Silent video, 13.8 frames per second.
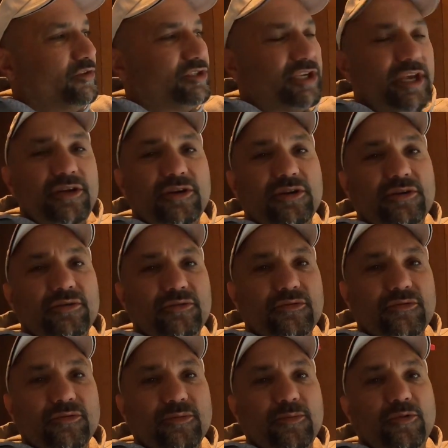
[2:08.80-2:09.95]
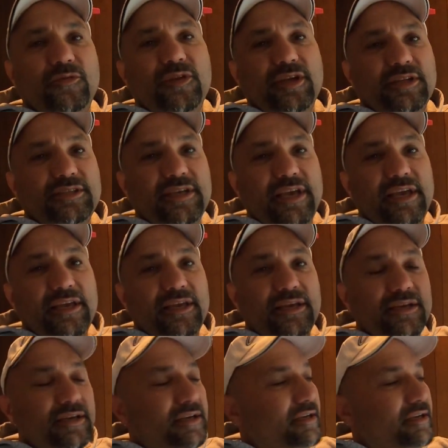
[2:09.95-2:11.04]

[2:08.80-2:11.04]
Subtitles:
the shaker, remove the intake,